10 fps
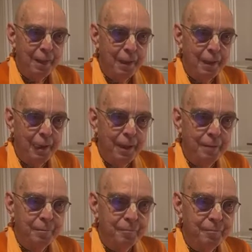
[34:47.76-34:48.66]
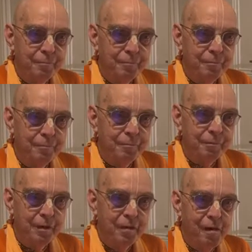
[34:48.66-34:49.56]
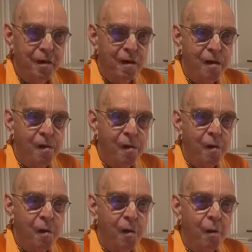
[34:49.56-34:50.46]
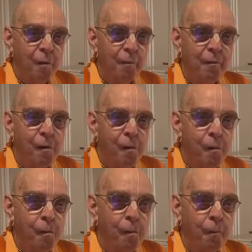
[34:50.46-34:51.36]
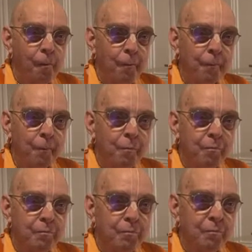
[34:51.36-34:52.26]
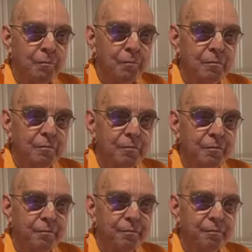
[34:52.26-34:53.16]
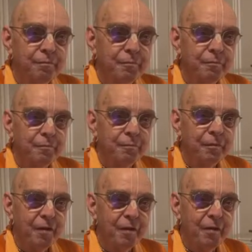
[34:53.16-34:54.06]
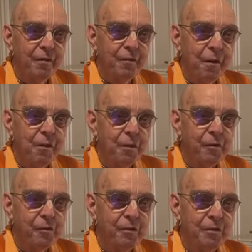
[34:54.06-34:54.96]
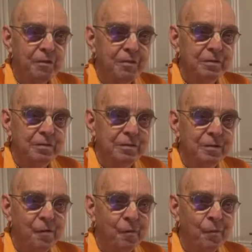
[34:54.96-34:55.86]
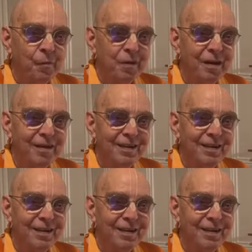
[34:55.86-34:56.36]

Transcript: Thanks for reading, Maharaj. Prabhupada was always absorbed in Krishna, and thus his smile could make devotees.